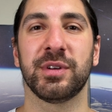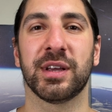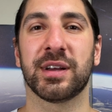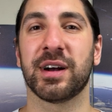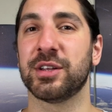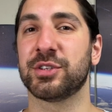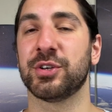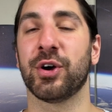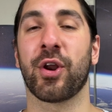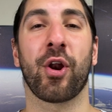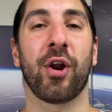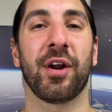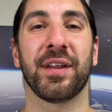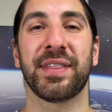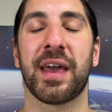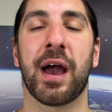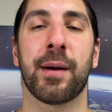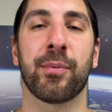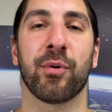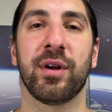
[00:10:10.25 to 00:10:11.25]
You can't turn it on in
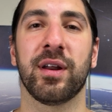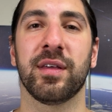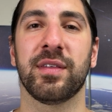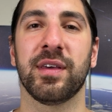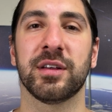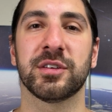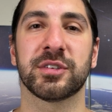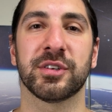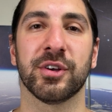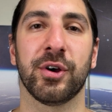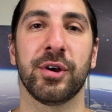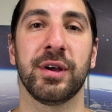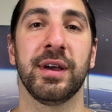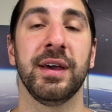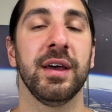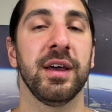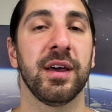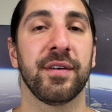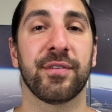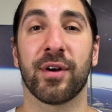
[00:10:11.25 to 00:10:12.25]
the app or anything. So if
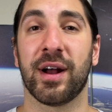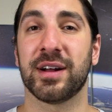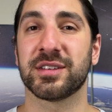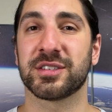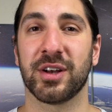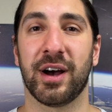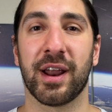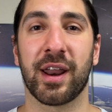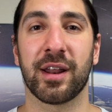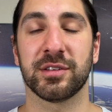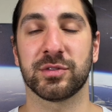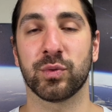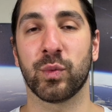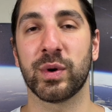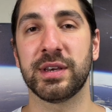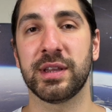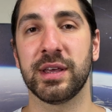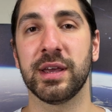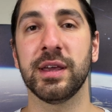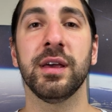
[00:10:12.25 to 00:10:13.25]
you're outside and it's
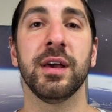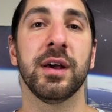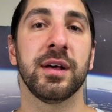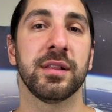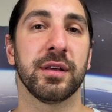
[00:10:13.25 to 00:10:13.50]
windy,